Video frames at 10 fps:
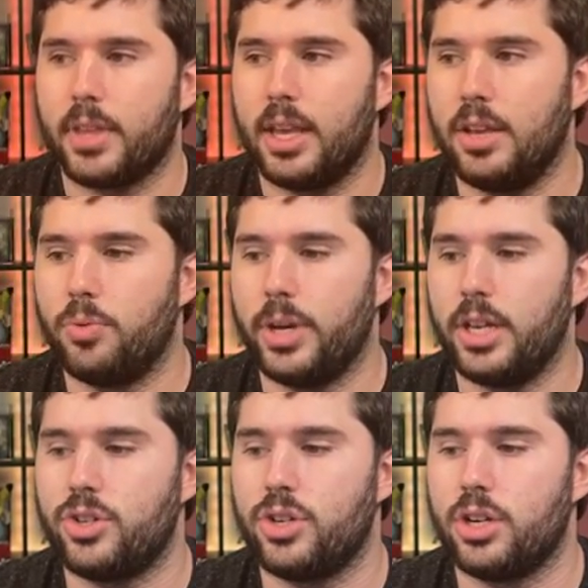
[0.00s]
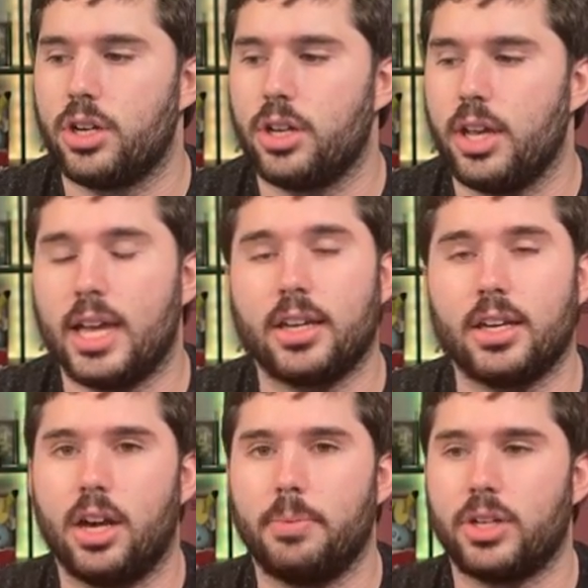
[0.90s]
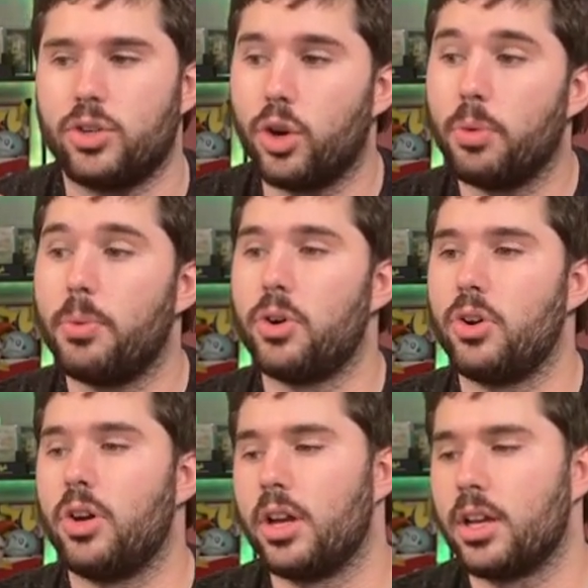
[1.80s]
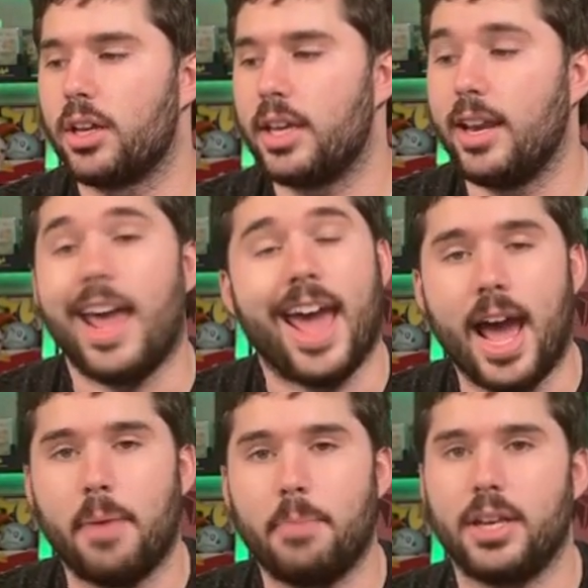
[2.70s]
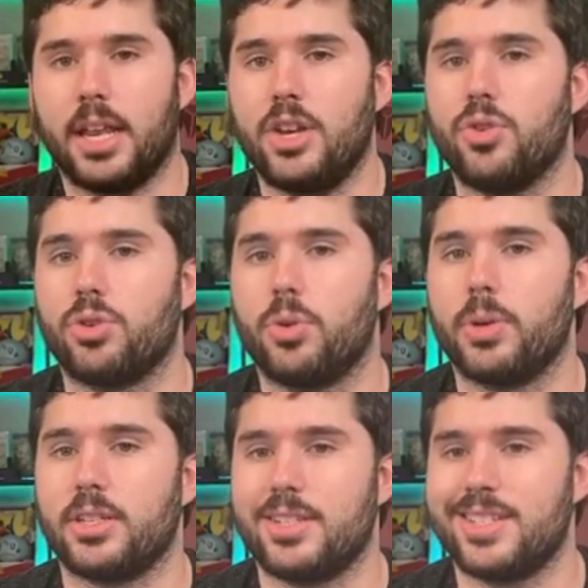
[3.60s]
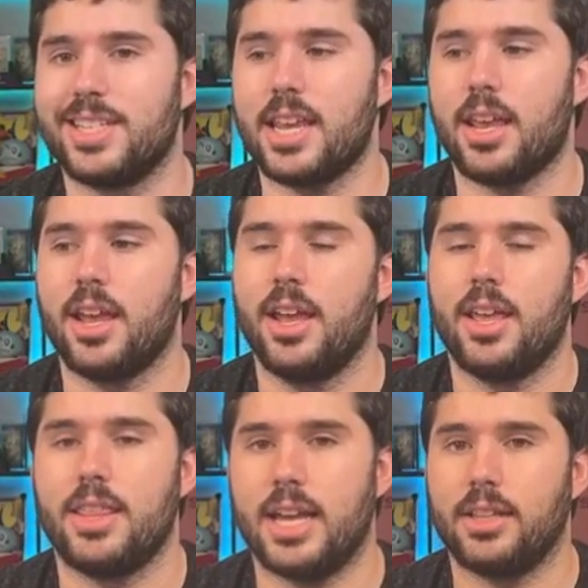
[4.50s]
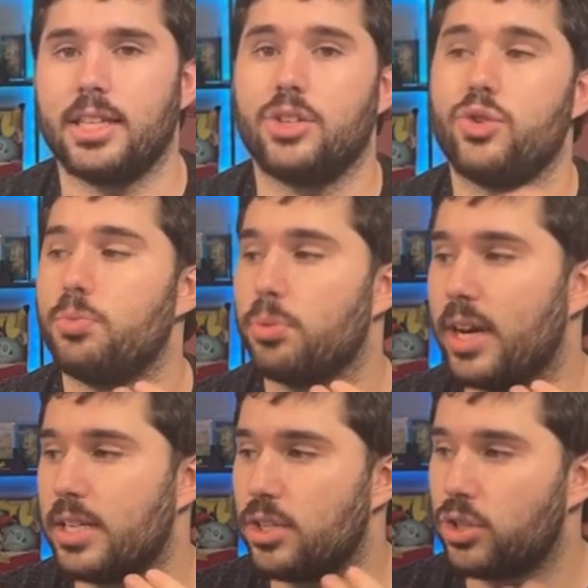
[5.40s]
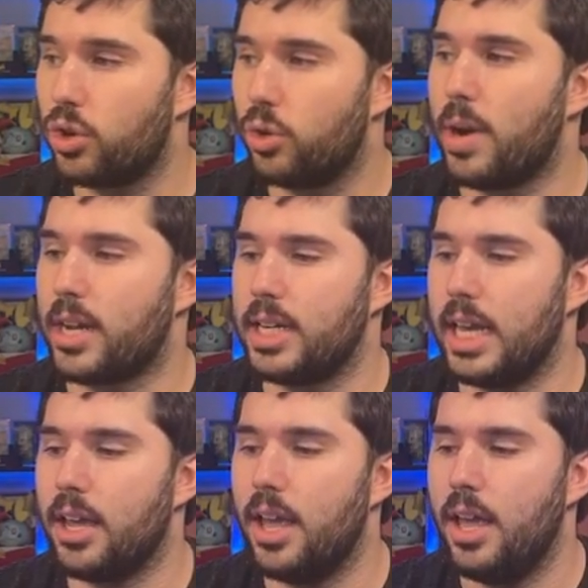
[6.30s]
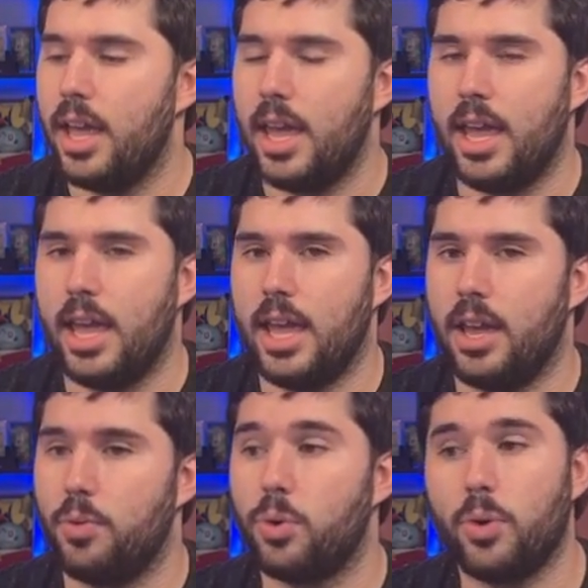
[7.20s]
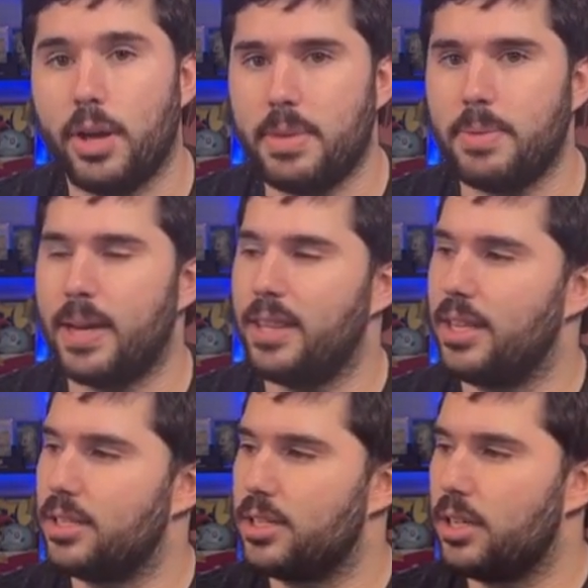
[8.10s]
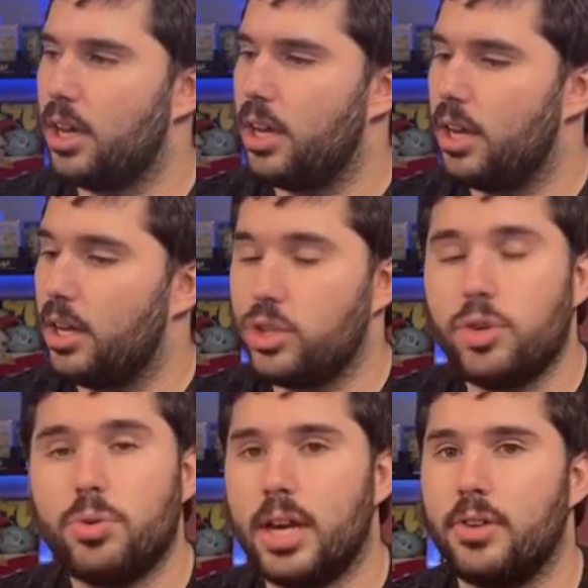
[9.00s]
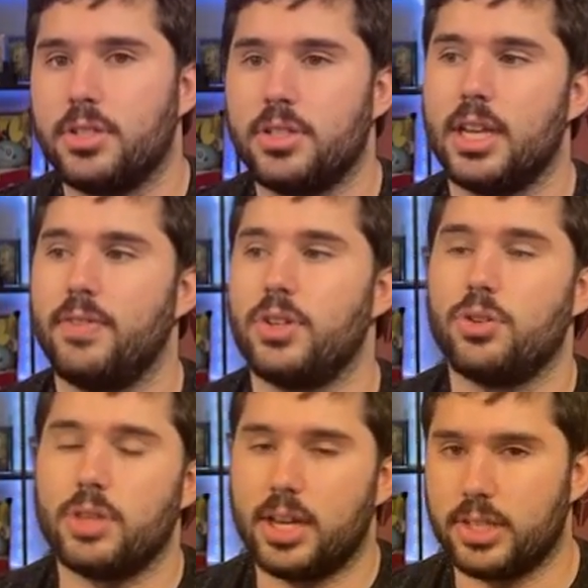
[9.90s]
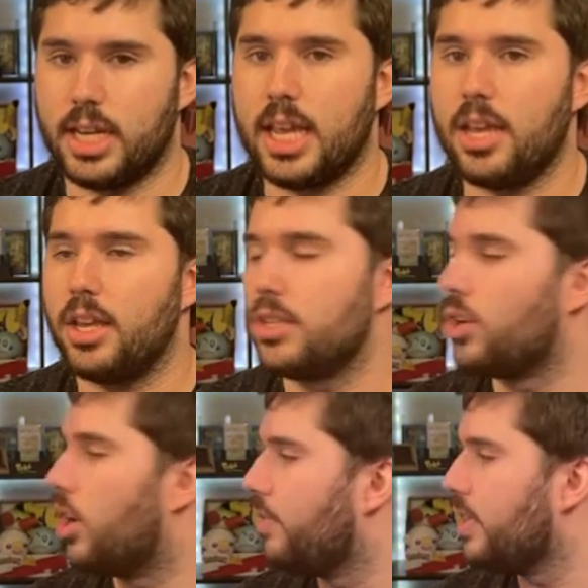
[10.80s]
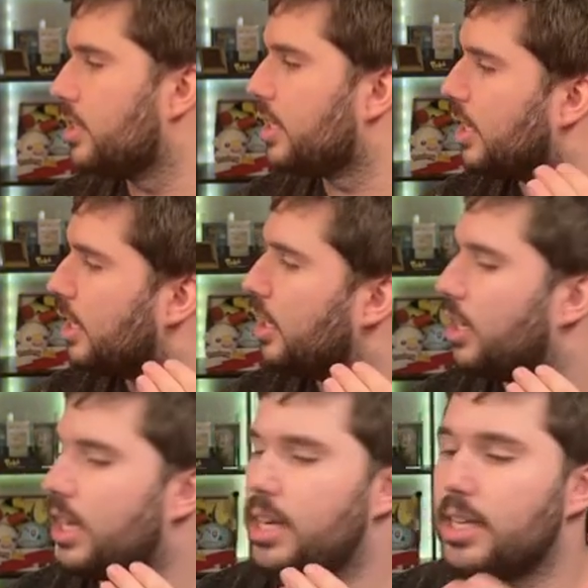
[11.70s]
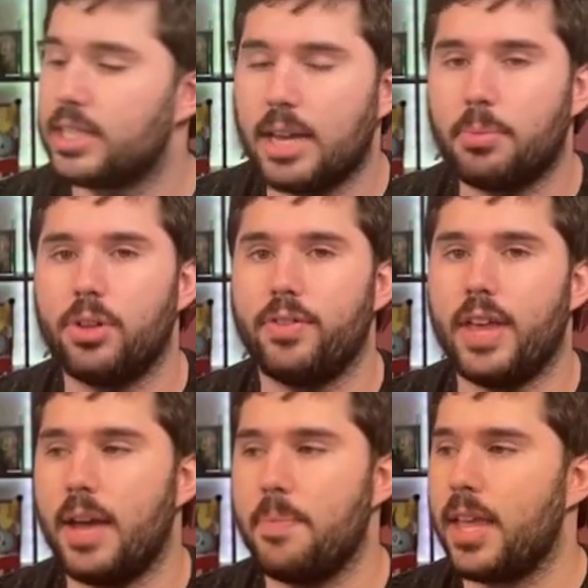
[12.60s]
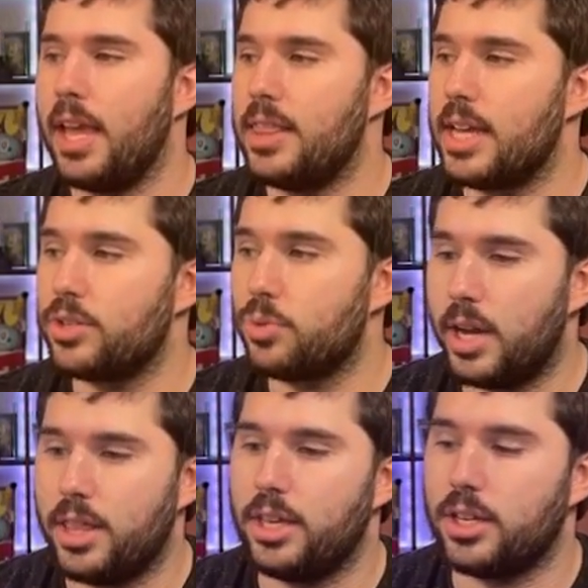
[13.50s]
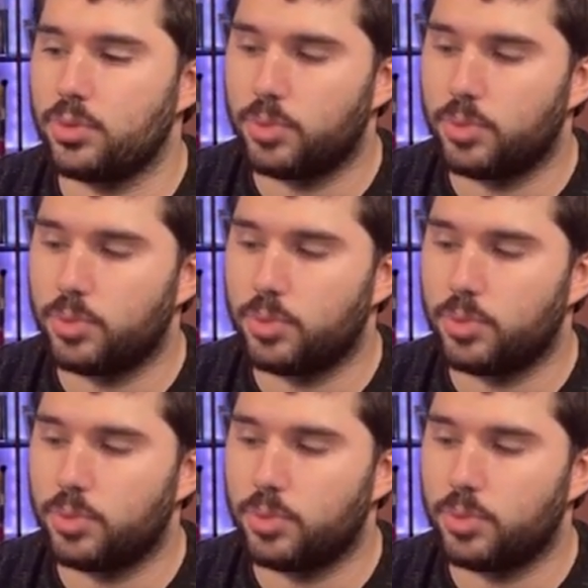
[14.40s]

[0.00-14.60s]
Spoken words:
in which economic turmoil can happen and you're going to see that lead to prices correcting. And what do I mean by this? 2007, 2008 is obviously an example of that, and that's why I think it's